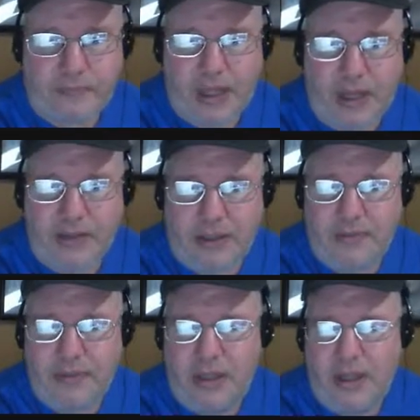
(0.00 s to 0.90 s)
I don't
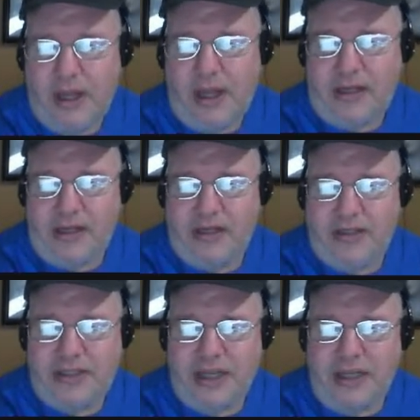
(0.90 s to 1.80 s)
know. I can
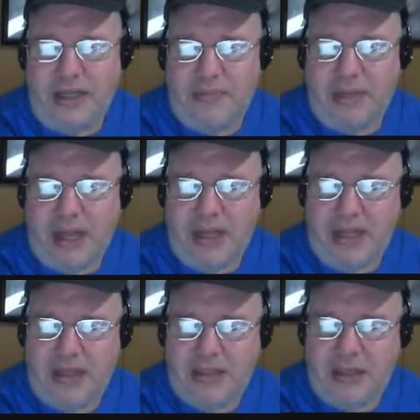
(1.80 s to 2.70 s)
understand the NBA
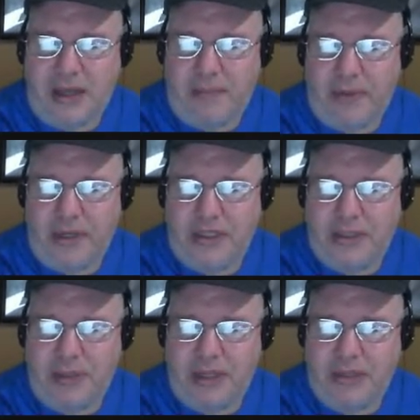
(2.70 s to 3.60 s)
canceling
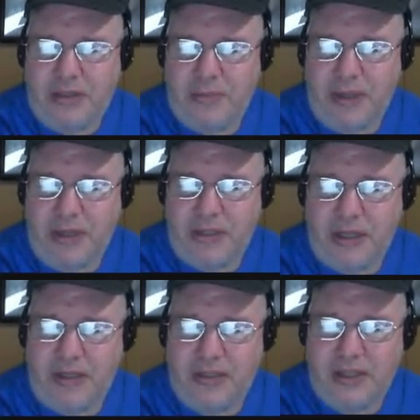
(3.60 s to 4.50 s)
operations because 2 players
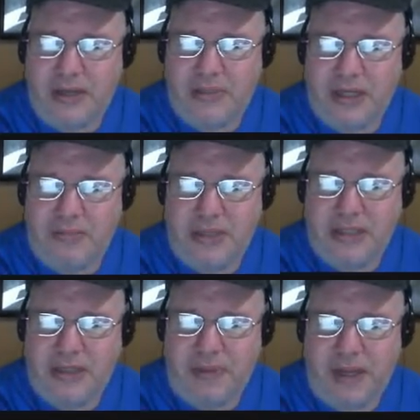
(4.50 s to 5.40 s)
on the same team
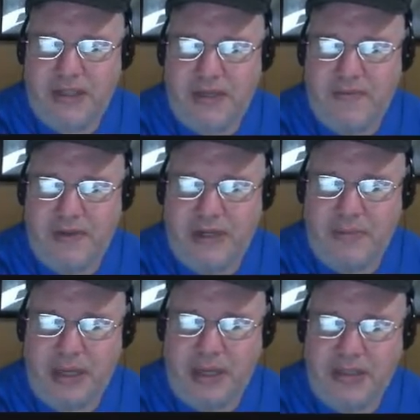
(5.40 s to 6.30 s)
tested positive and
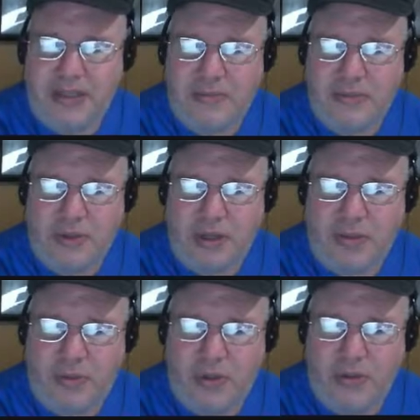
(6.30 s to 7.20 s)
NBA teams are
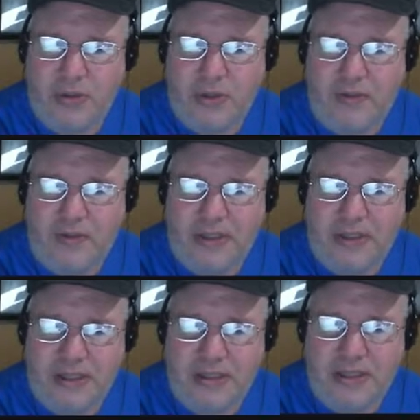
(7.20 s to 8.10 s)
on the road and traveling
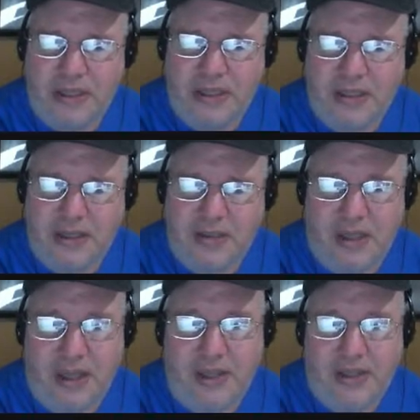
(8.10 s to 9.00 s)
city to city.
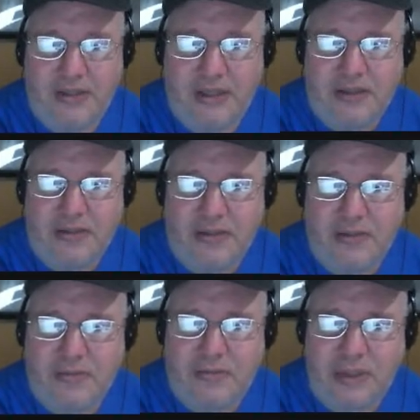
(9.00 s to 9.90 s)
Yeah, that
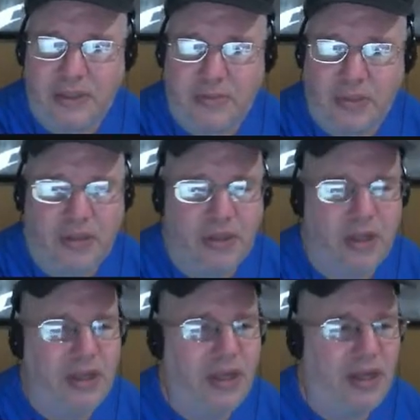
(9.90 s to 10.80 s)
sounds reasonable.
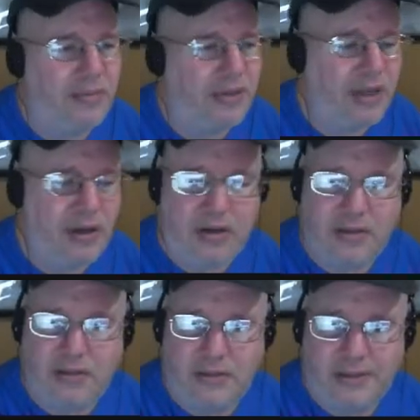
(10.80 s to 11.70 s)
I mean, they
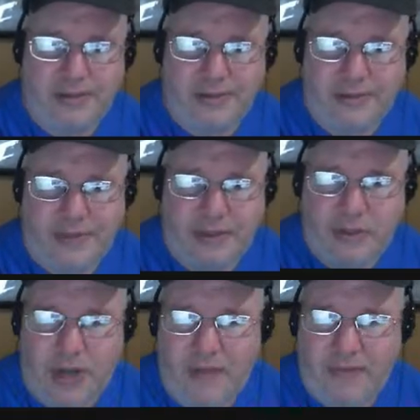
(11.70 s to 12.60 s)
are, you know, if they're
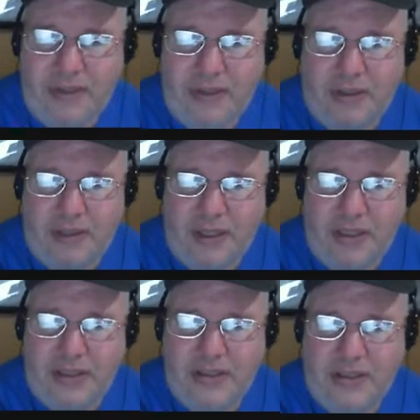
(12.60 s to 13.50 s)
traveling and all that
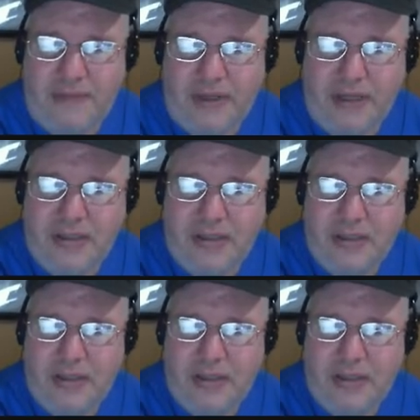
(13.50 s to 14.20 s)
kind of stuff, I guess.